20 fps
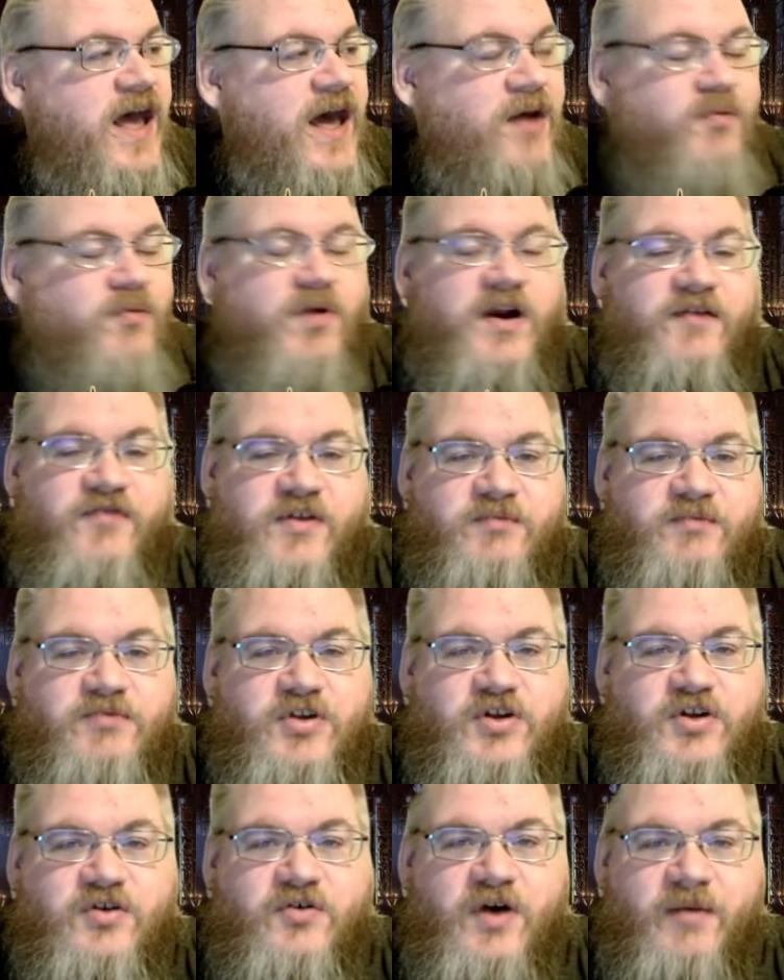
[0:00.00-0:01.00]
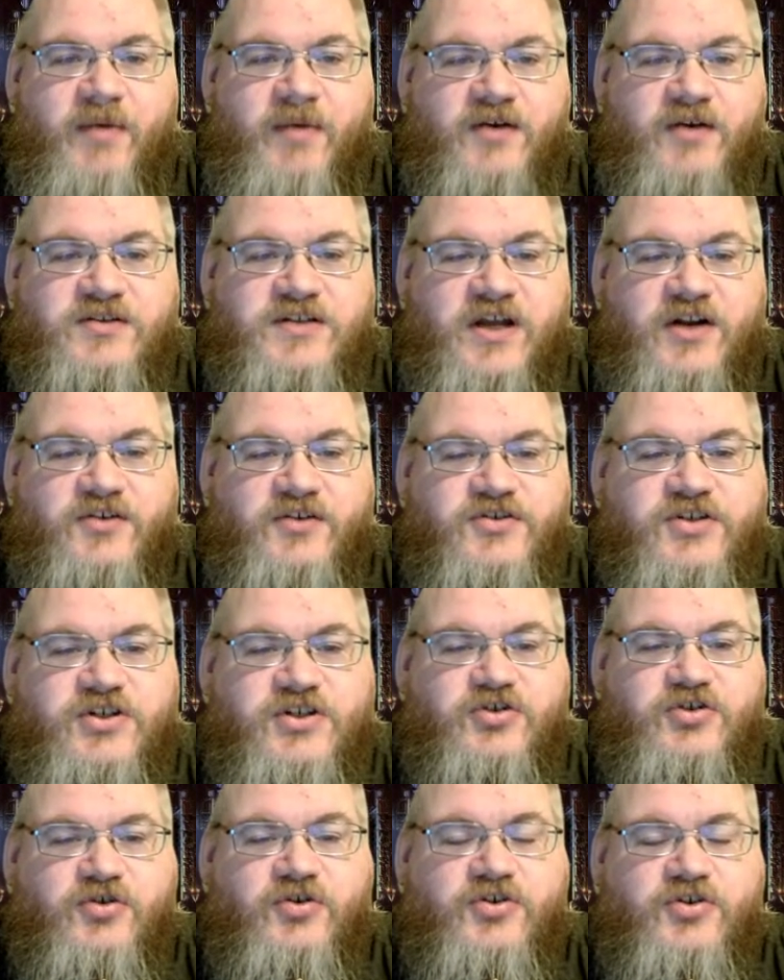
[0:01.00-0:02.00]
And one of them knew about Tunnels
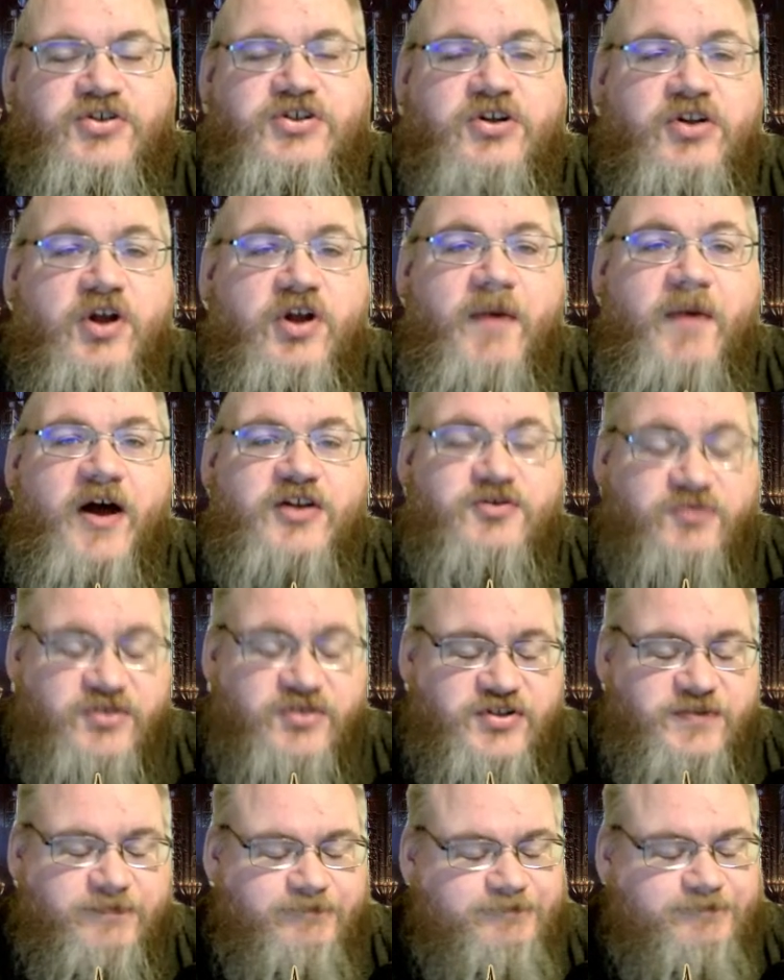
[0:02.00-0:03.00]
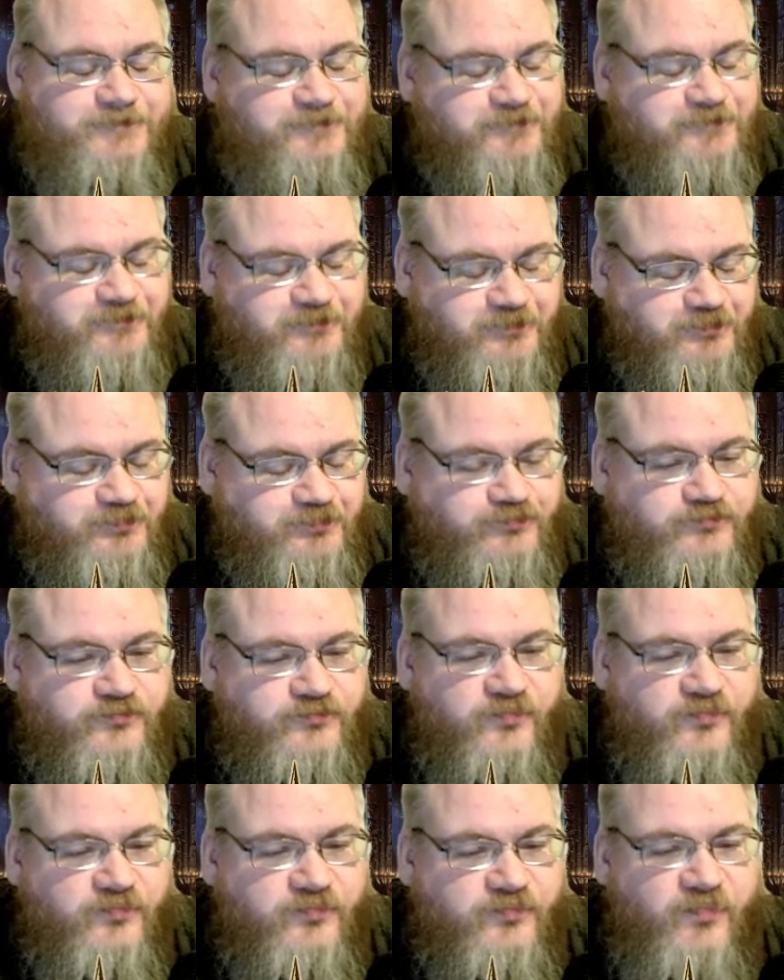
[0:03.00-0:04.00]
and Trolls solo modules. Oh
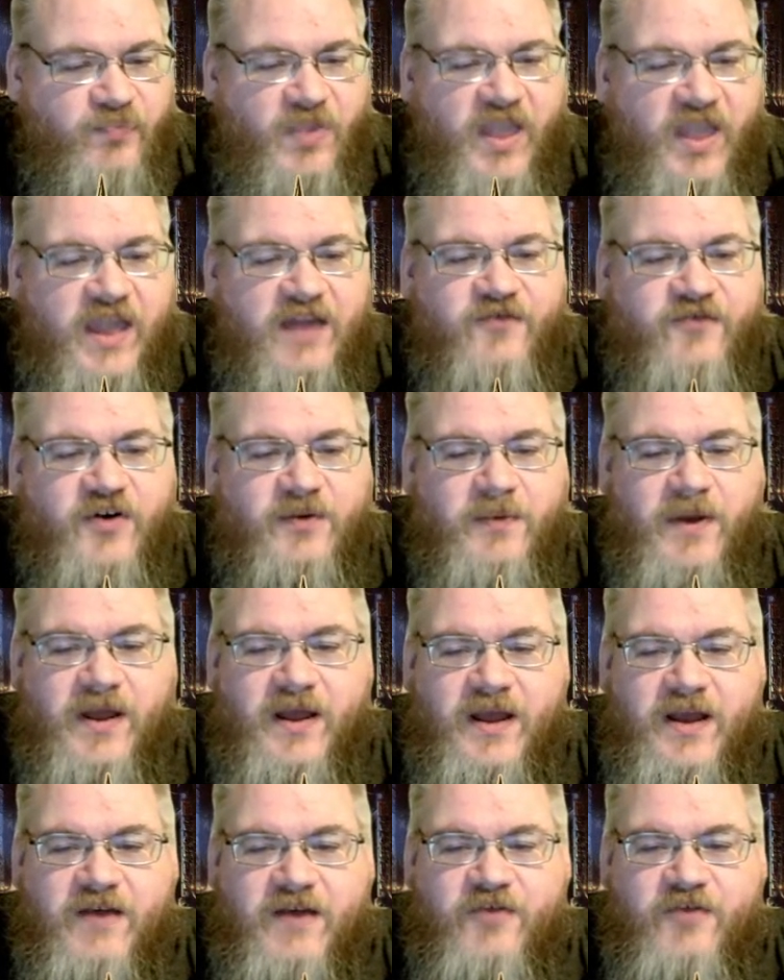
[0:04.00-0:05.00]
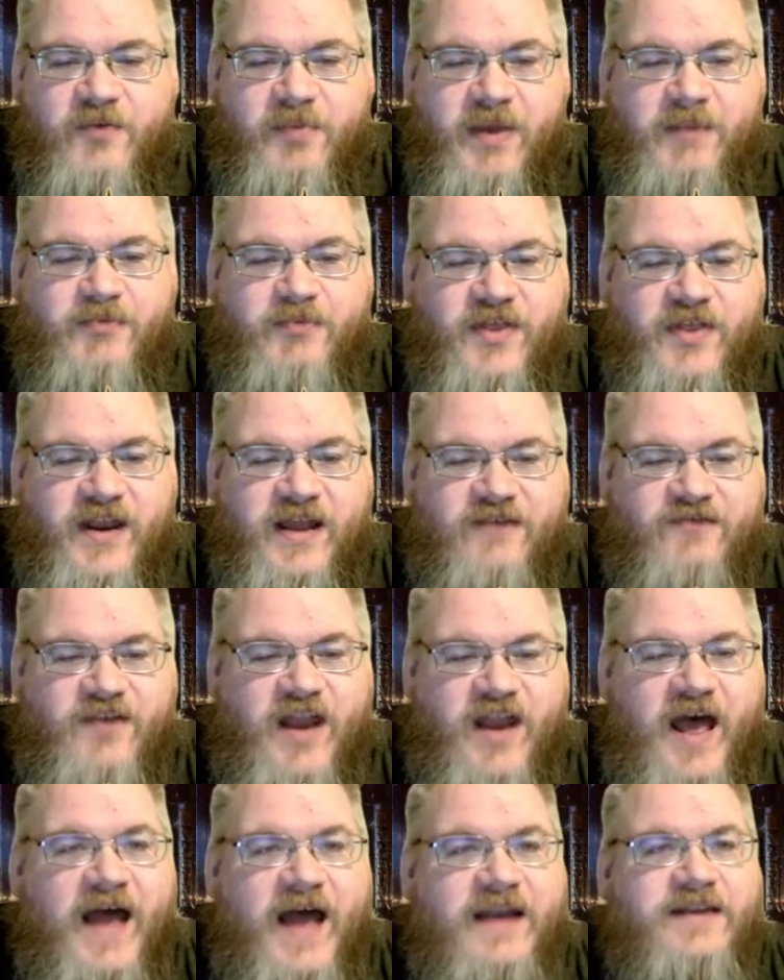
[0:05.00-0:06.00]
wow! And for for people that have
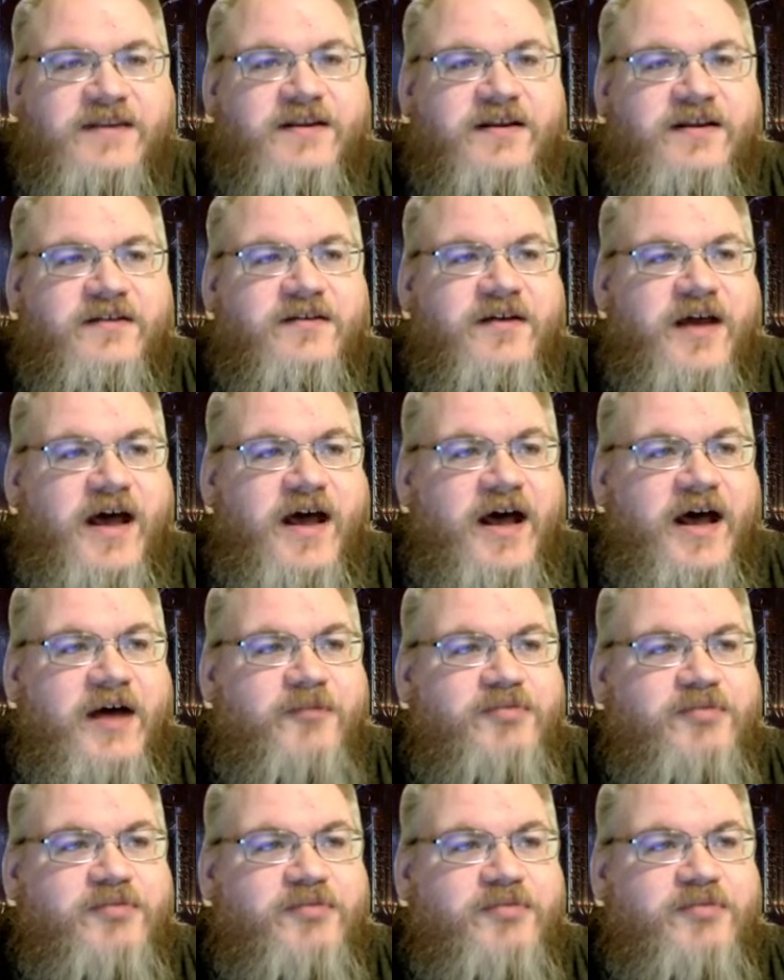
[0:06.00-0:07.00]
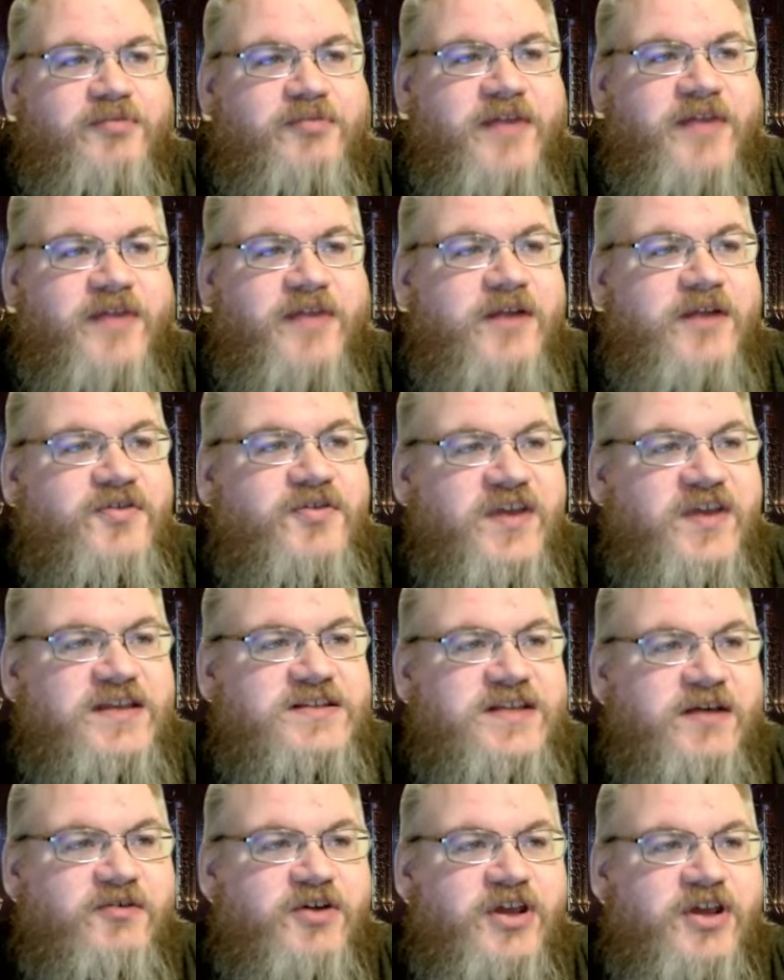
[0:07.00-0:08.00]
not uh, played with these, they were
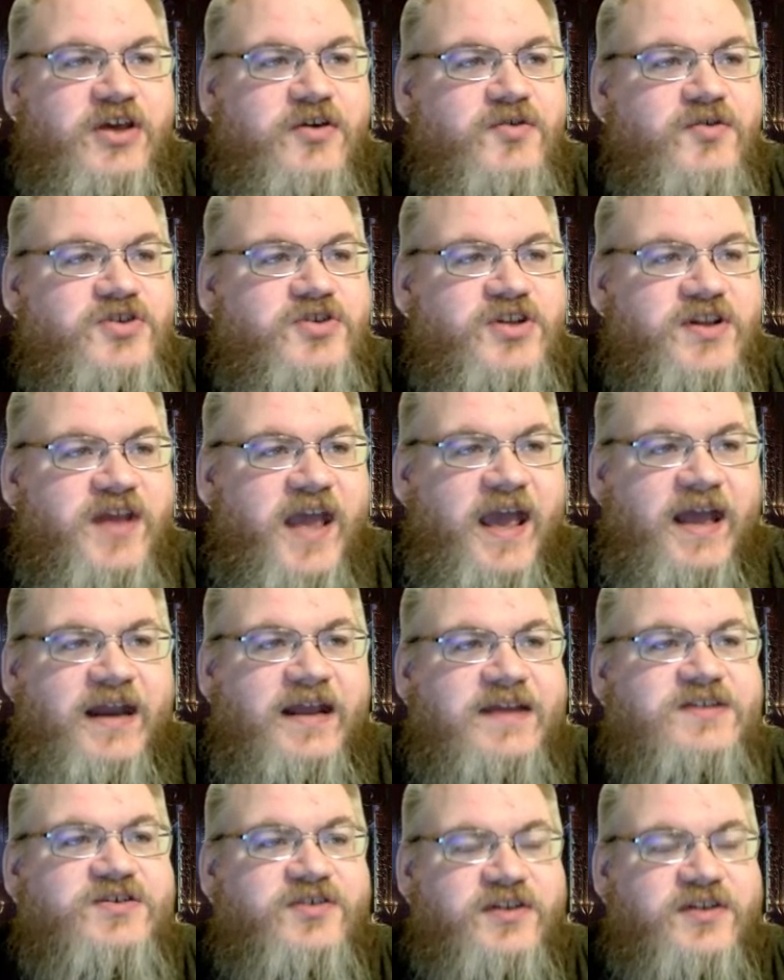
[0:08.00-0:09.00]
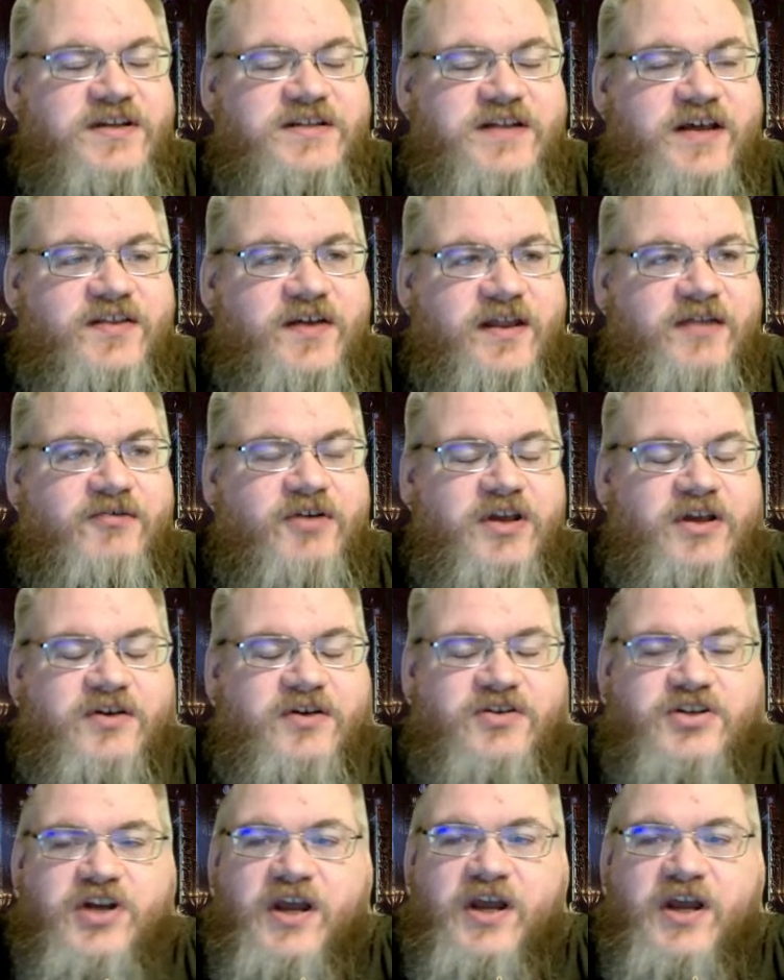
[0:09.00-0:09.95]
huge in the '80s, or at least I thought they were huge.